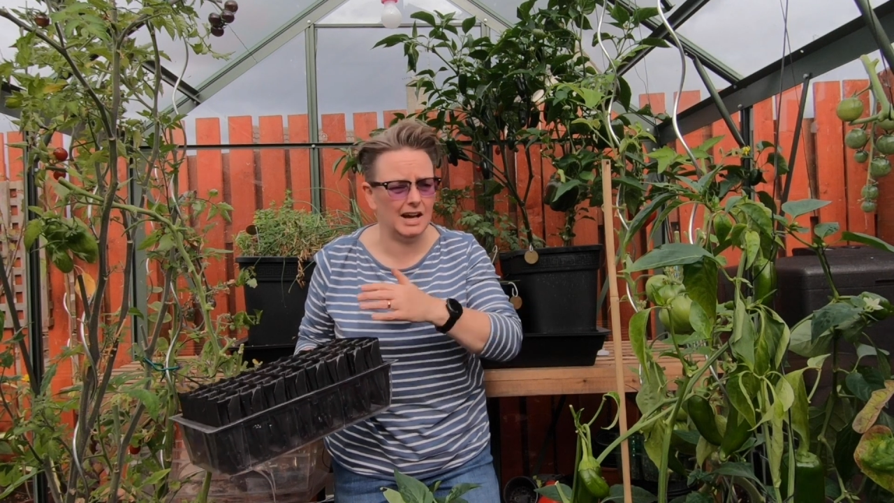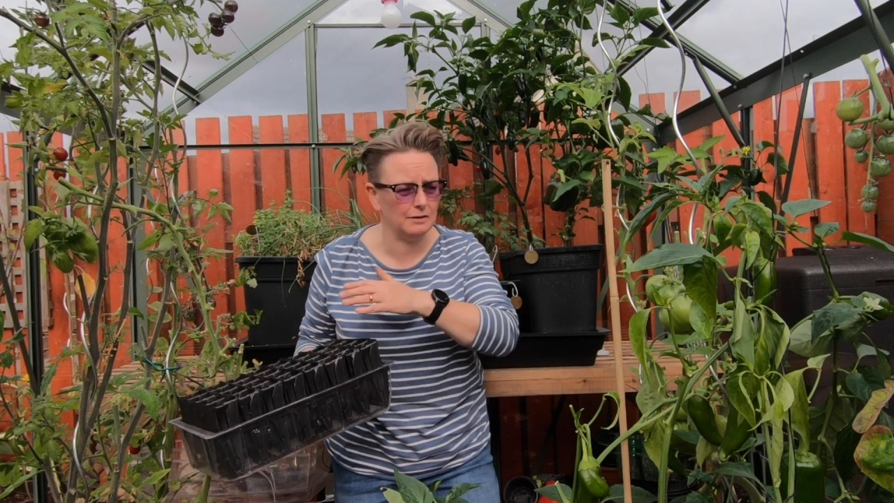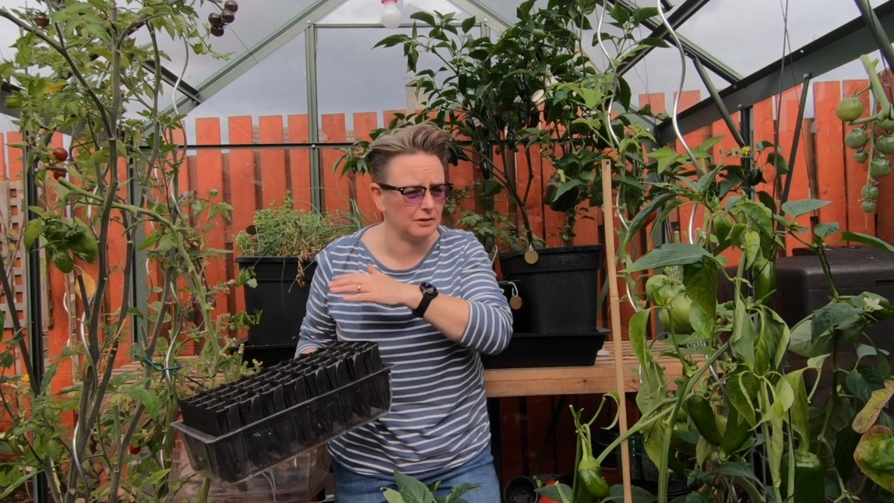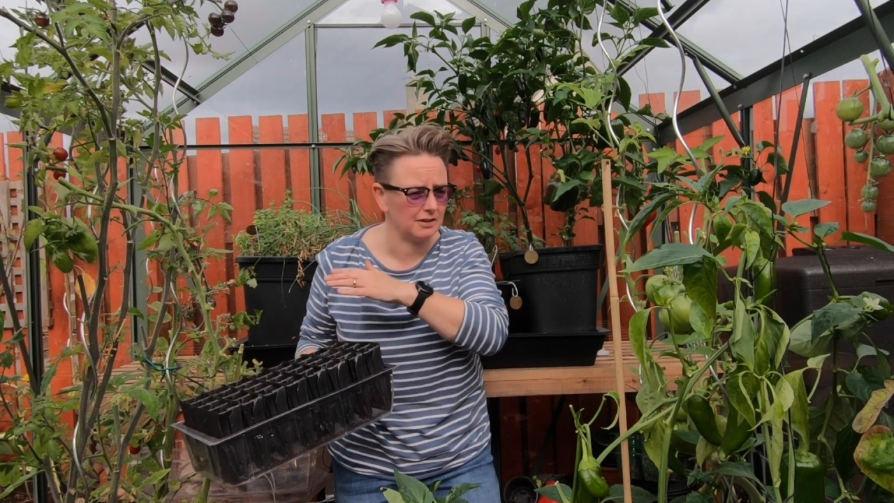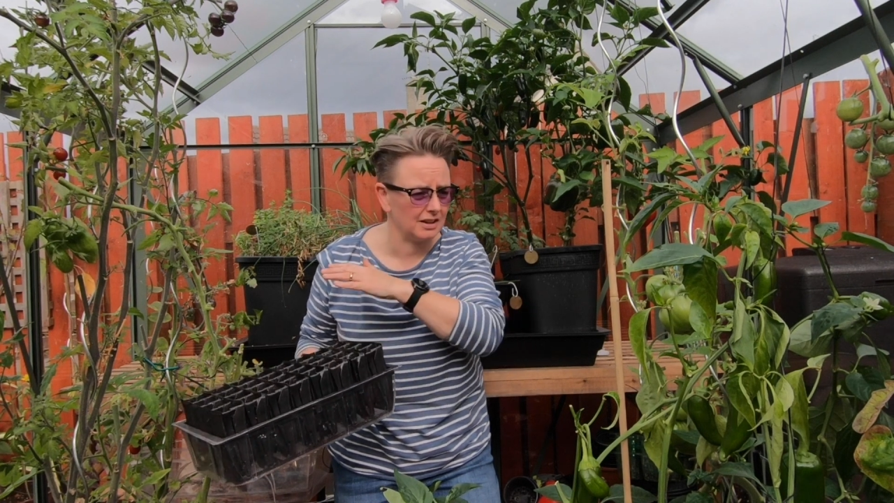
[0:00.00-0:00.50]

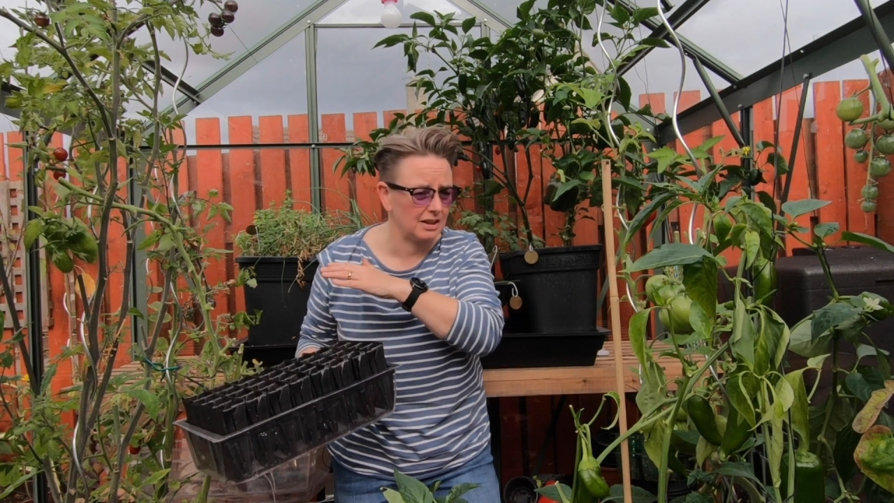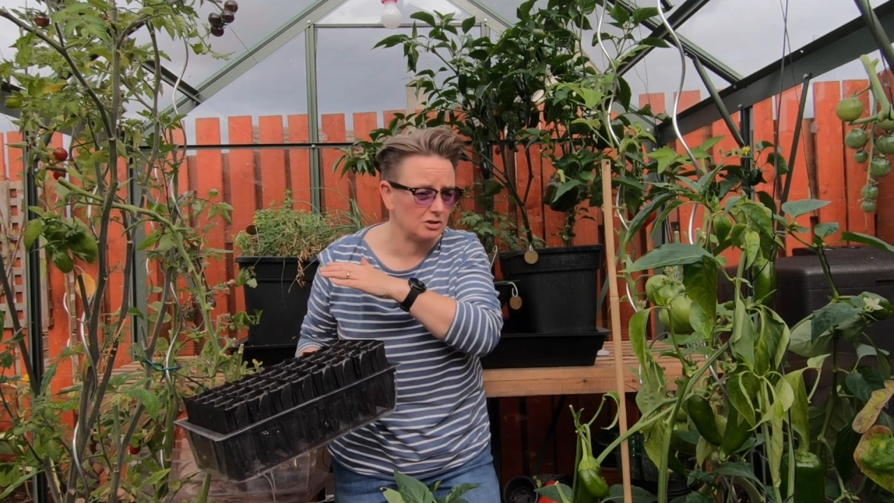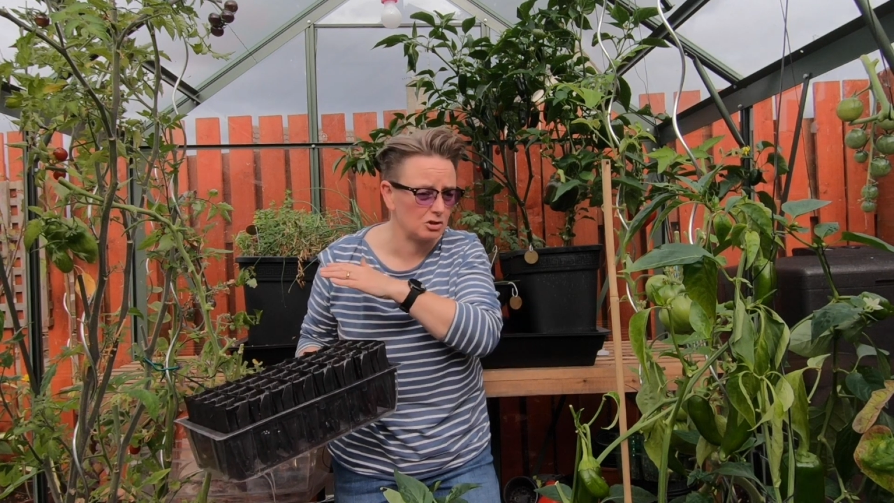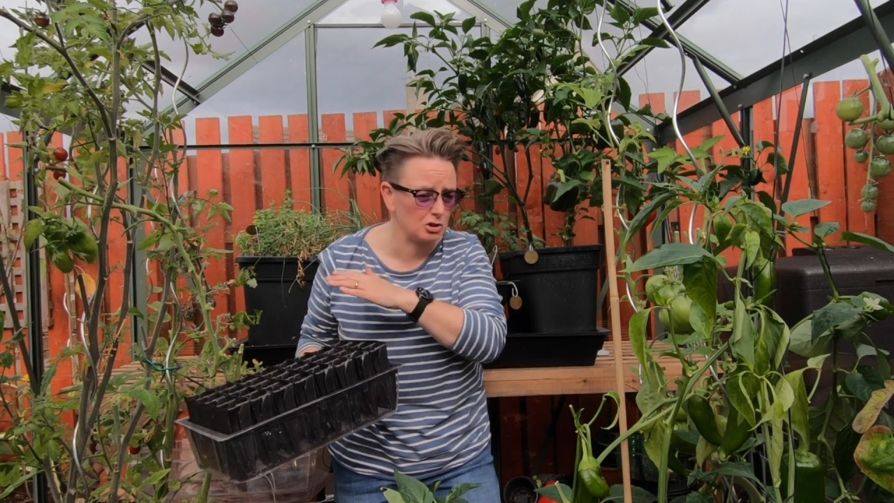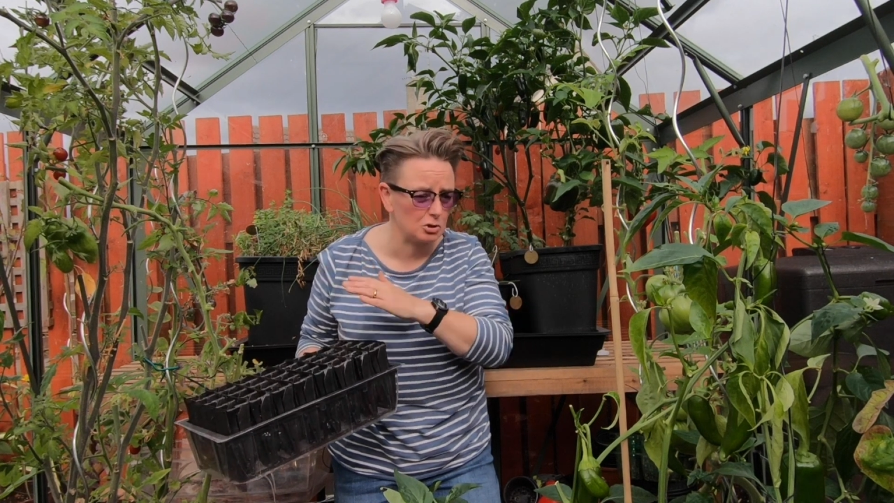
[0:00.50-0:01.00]
Everything
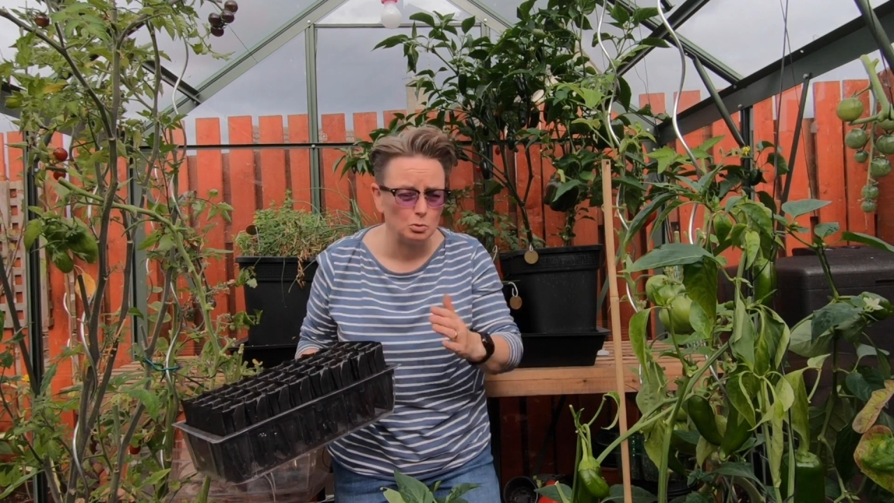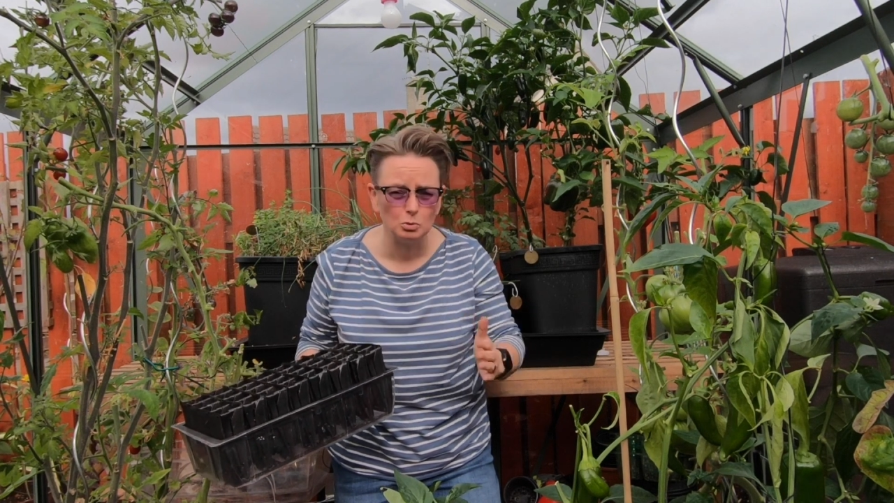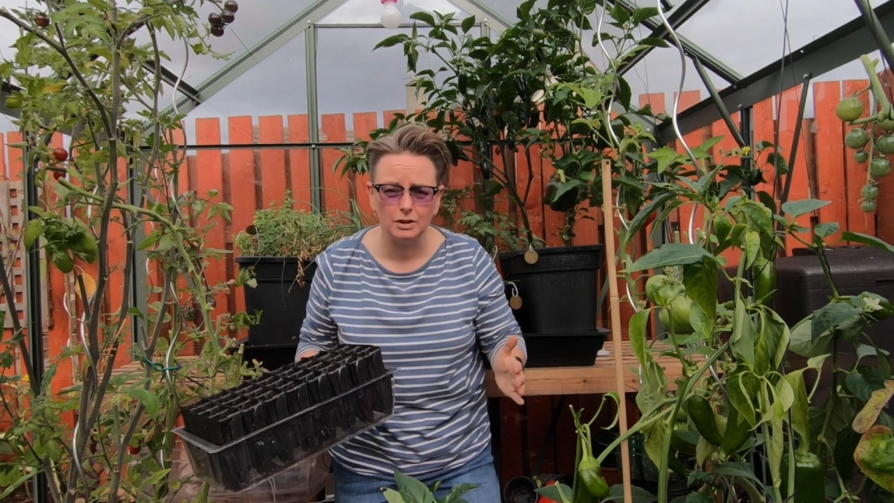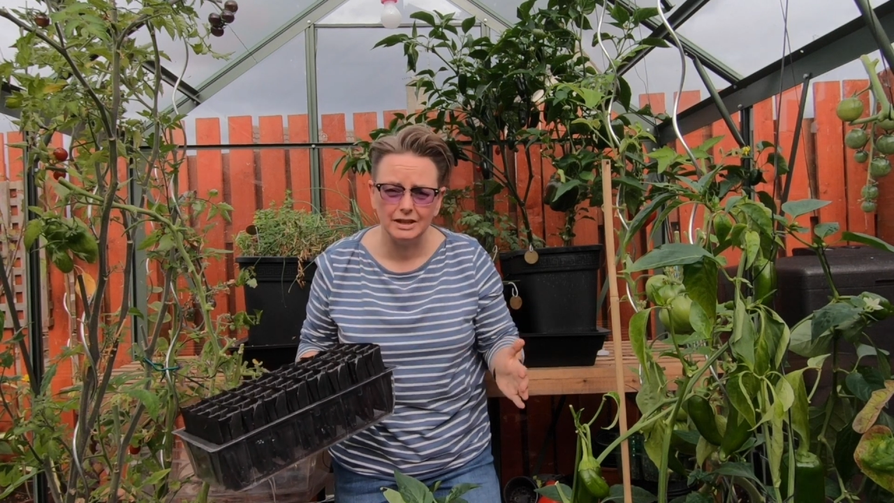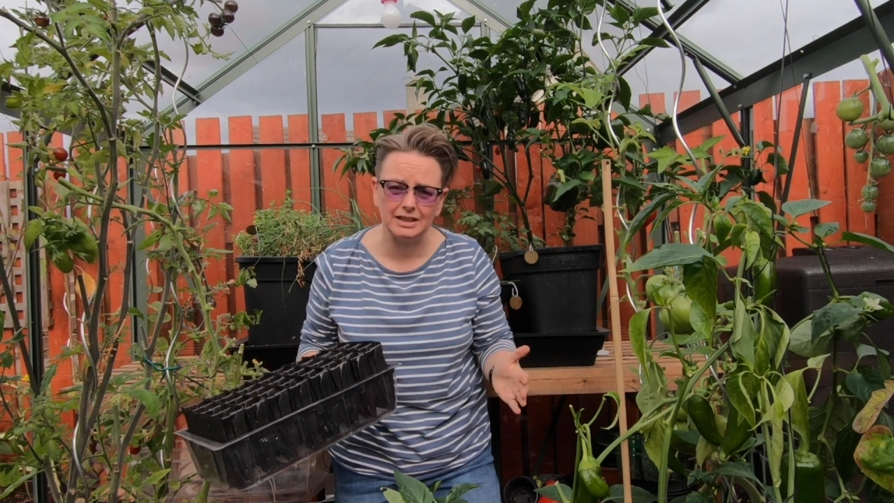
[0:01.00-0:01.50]
gets so
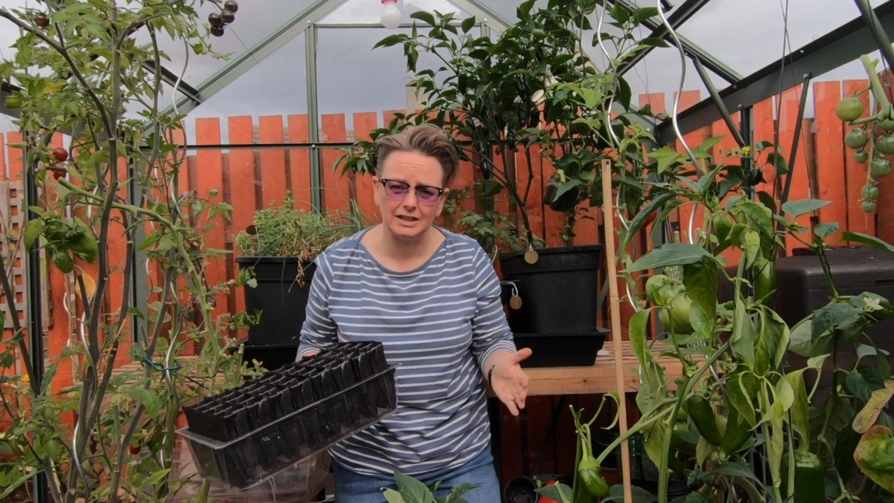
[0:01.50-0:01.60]
late